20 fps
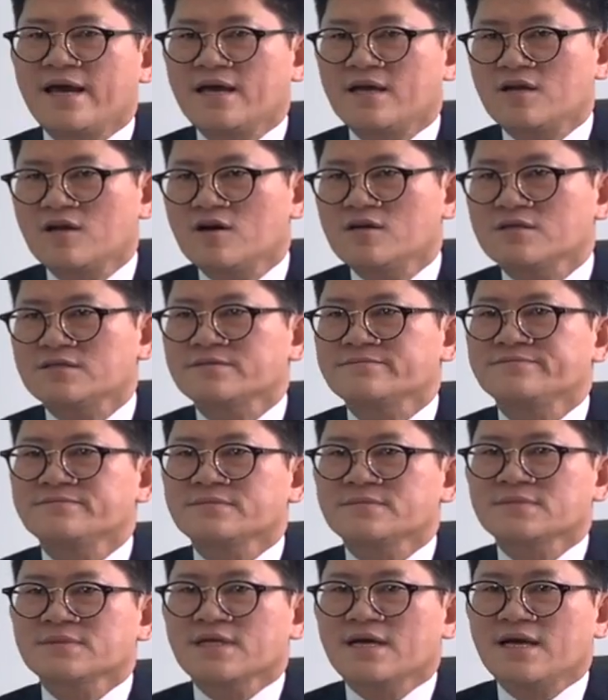hair loss,
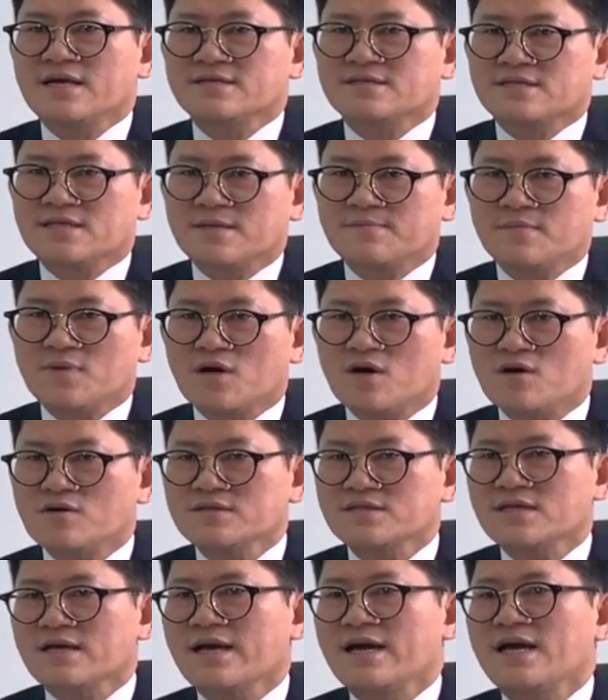and some
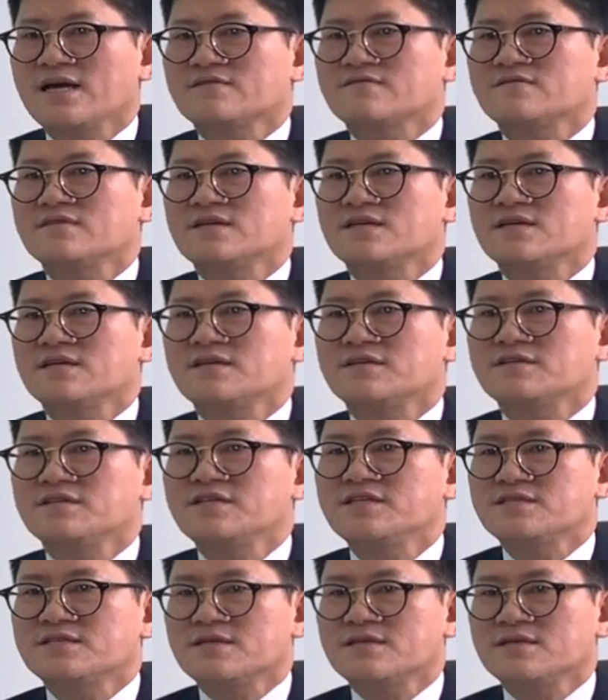also have
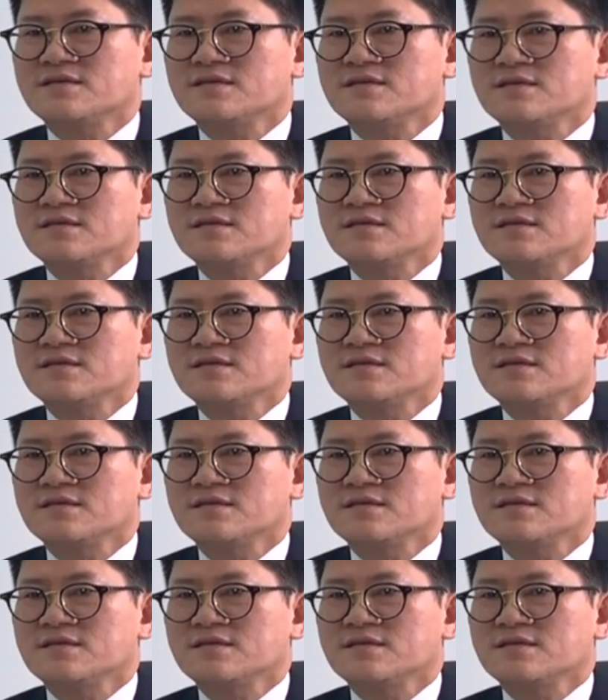this